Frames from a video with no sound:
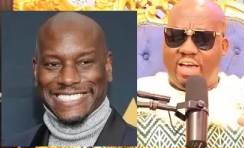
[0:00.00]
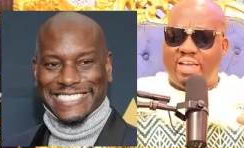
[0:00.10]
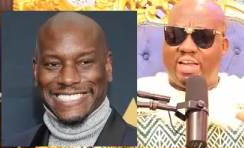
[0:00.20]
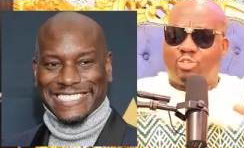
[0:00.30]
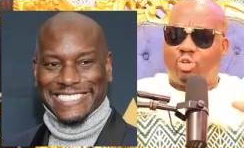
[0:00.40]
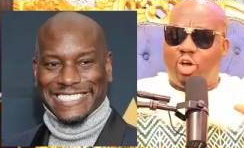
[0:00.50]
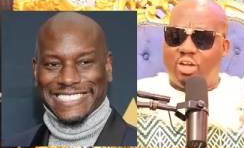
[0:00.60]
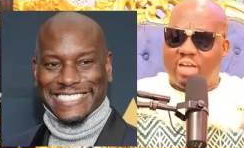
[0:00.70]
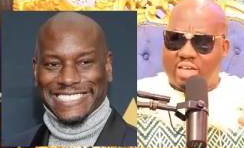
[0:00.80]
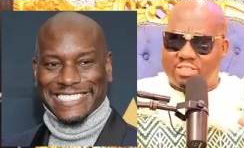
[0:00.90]
Speaker 1: and at
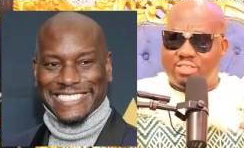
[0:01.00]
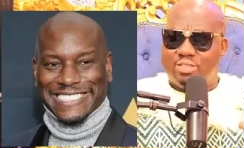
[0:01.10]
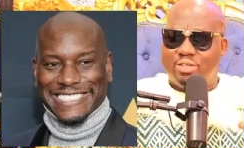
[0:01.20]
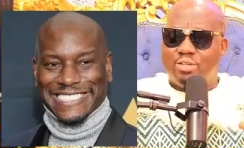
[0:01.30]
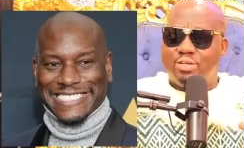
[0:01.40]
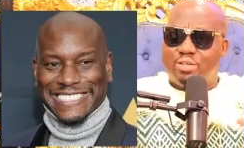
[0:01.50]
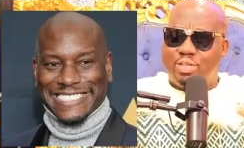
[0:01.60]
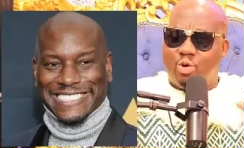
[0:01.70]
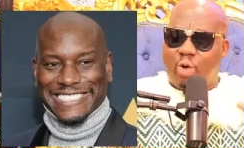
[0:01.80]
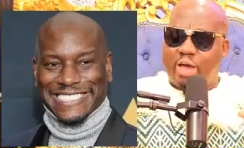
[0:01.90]
long last,
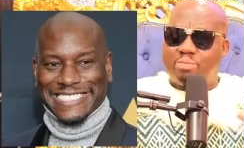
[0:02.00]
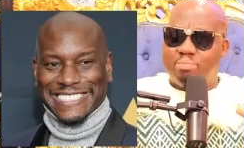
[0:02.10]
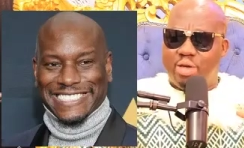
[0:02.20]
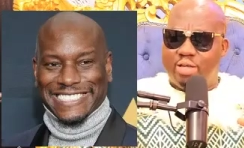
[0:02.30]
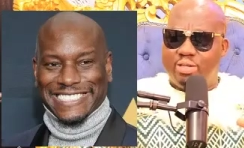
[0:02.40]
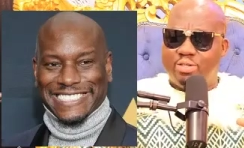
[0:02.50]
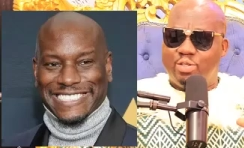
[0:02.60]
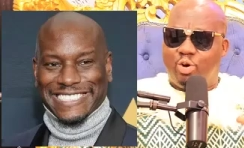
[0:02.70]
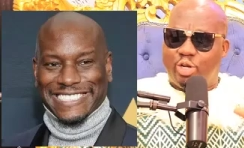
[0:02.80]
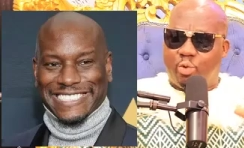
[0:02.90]
the white men
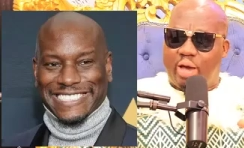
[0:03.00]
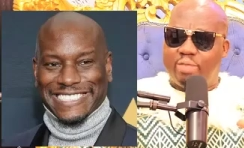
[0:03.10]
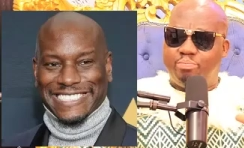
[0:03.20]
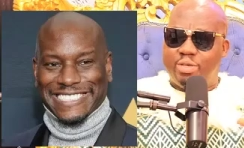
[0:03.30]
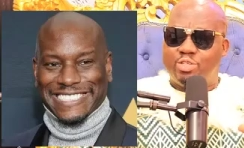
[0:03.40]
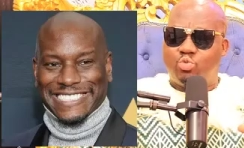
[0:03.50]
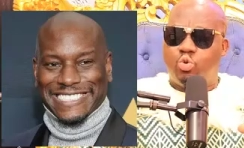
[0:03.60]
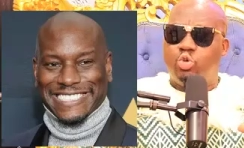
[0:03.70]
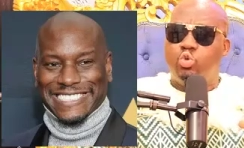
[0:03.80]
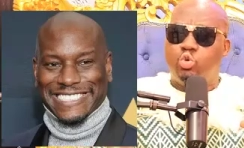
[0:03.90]
or the white beings
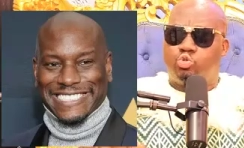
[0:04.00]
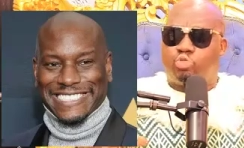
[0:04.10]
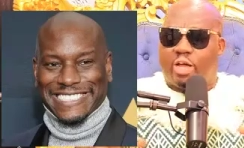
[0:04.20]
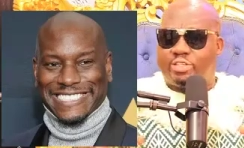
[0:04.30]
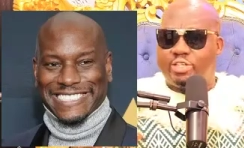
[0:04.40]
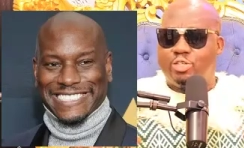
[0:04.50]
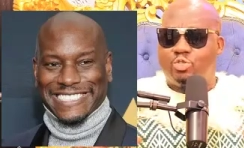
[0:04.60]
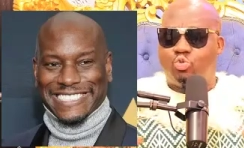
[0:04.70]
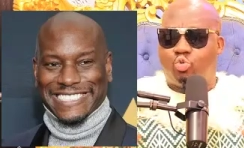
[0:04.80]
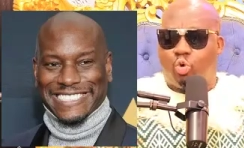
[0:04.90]
will use strategies
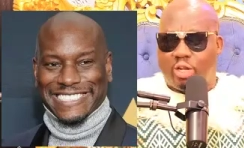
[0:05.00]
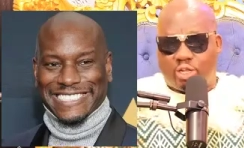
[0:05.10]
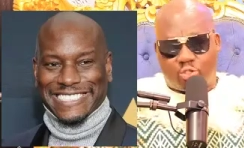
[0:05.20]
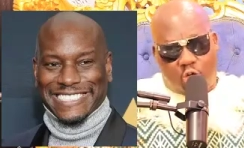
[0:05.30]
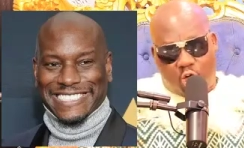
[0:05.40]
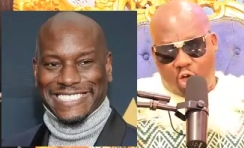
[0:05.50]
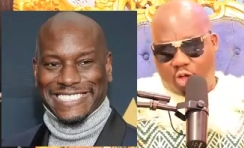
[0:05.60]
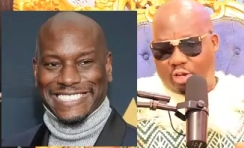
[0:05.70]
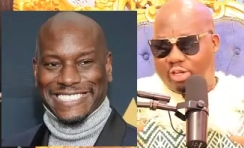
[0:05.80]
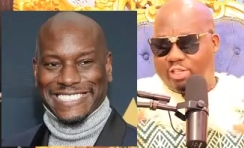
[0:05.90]
to collect
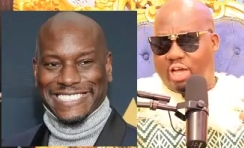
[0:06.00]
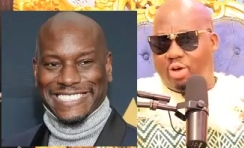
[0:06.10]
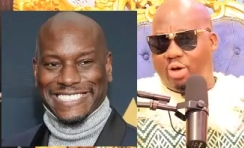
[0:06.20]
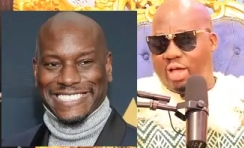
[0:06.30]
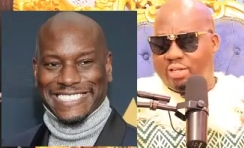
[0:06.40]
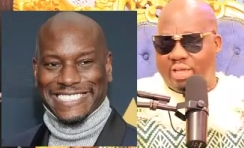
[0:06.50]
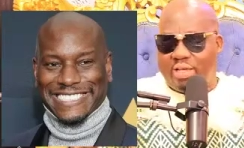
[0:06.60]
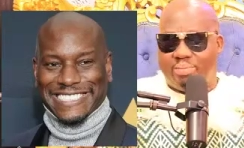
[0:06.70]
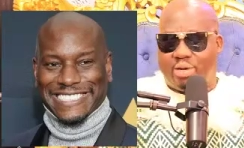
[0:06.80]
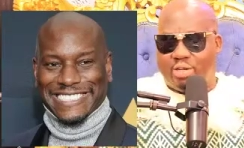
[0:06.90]
all their
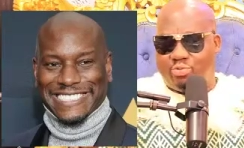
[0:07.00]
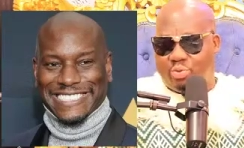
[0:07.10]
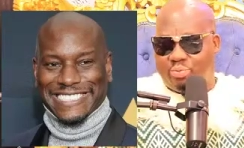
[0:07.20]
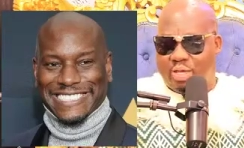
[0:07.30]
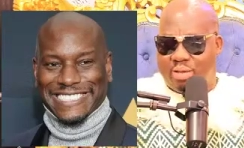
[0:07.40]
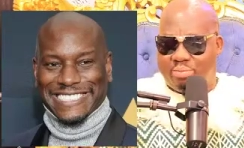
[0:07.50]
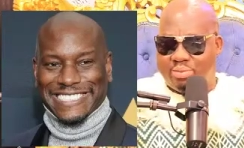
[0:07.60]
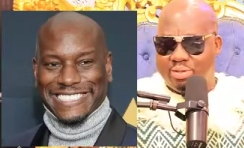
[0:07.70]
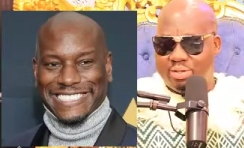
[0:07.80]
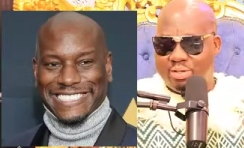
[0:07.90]
hard-earned money from them.
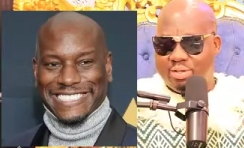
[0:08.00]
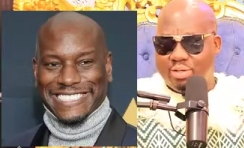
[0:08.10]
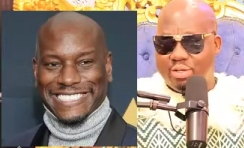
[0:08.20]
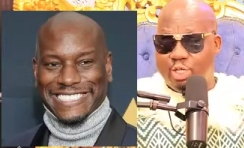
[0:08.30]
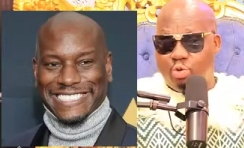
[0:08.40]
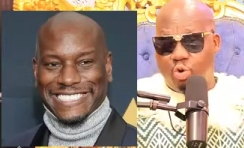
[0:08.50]
They